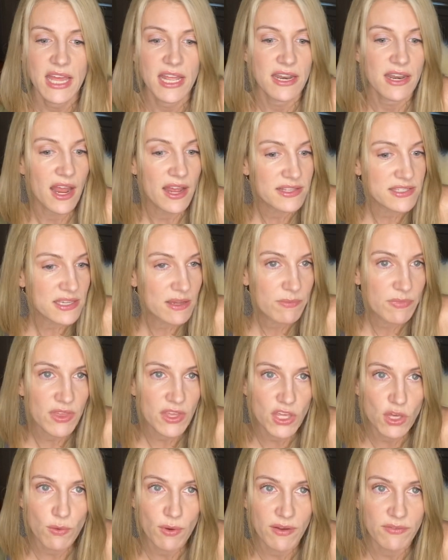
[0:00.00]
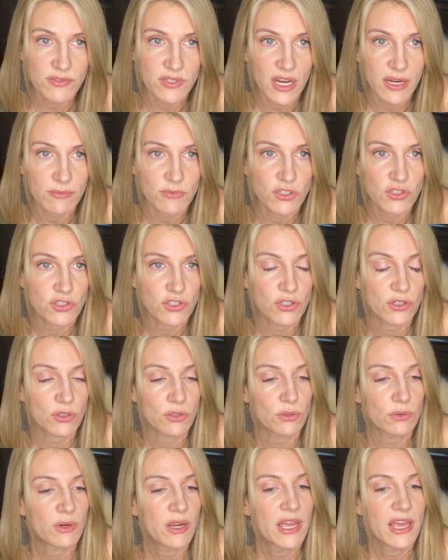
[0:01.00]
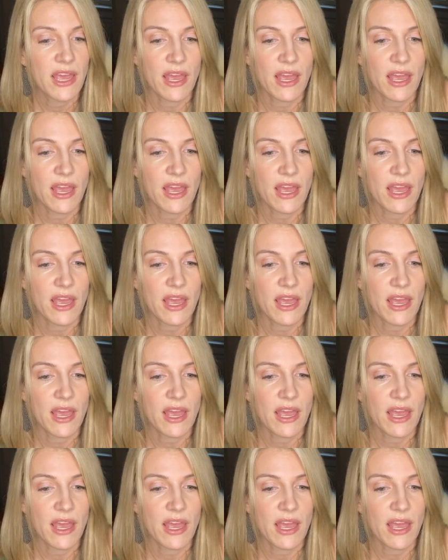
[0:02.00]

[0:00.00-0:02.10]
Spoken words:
not something you have time to do,